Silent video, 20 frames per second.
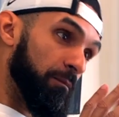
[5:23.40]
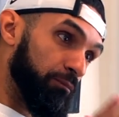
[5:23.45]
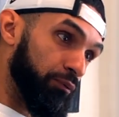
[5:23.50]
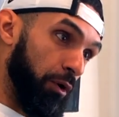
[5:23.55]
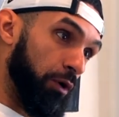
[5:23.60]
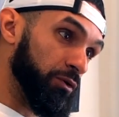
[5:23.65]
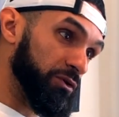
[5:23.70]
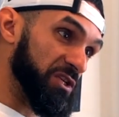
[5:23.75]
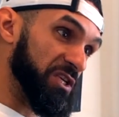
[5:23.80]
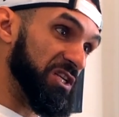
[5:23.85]

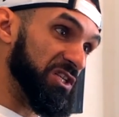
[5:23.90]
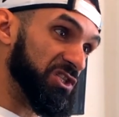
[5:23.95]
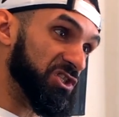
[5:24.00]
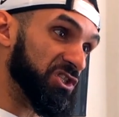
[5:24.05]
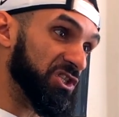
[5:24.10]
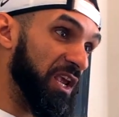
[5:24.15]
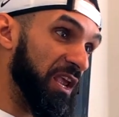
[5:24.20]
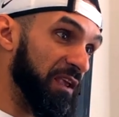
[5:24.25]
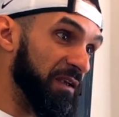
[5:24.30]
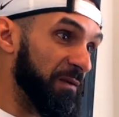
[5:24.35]
protein
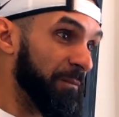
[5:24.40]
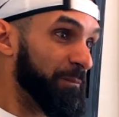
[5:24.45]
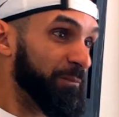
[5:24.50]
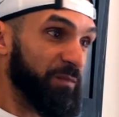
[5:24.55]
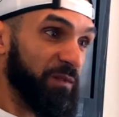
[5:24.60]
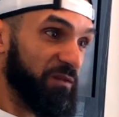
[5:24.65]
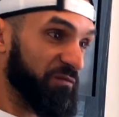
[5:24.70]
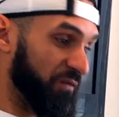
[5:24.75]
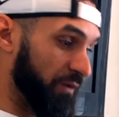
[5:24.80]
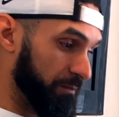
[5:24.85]
shake
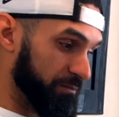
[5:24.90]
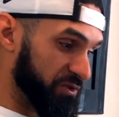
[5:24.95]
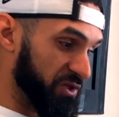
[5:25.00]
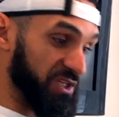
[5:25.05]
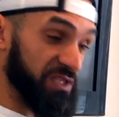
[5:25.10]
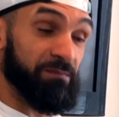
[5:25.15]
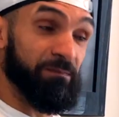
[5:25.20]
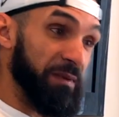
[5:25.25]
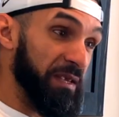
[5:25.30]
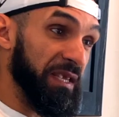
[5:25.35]
from
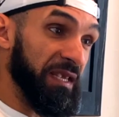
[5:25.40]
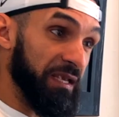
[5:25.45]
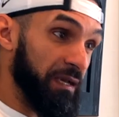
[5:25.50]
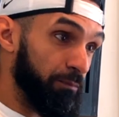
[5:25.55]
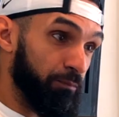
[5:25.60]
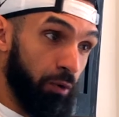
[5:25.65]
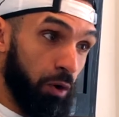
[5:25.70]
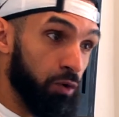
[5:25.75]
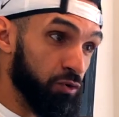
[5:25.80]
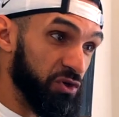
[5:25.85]
just being a
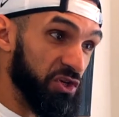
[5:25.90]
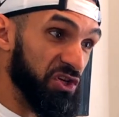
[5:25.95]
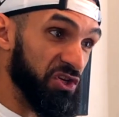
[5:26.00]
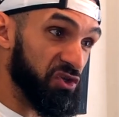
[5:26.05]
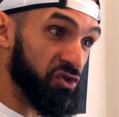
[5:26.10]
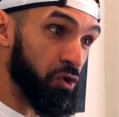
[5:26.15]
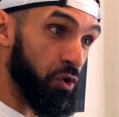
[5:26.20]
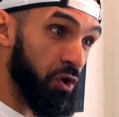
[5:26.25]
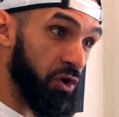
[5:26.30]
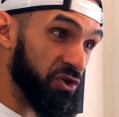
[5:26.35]
protein
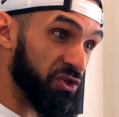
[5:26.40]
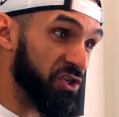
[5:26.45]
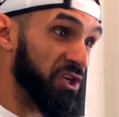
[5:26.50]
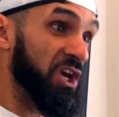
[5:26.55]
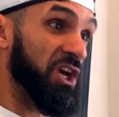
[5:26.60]
source